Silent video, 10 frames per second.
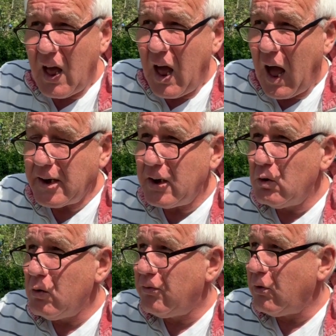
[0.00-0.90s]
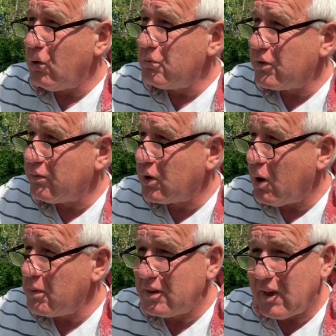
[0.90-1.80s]
and in all forms of
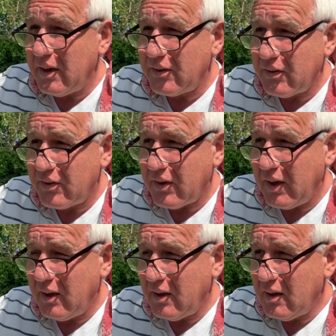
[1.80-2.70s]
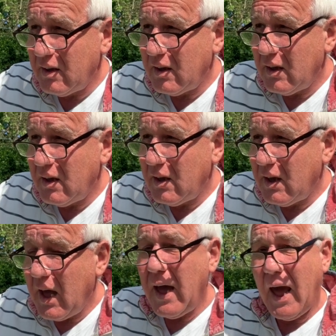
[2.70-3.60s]
common decency,
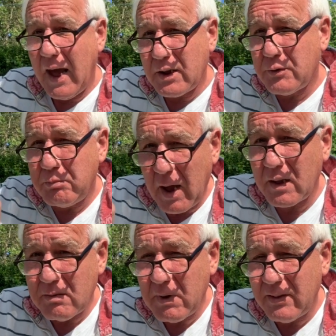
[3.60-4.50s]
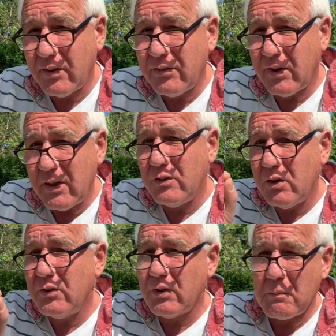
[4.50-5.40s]
expect me to send
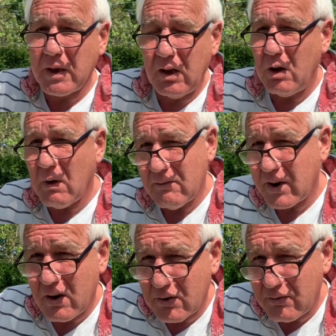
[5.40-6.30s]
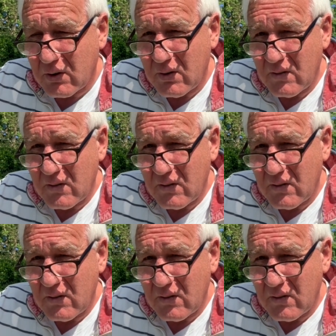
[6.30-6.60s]
you something you haven't asked for.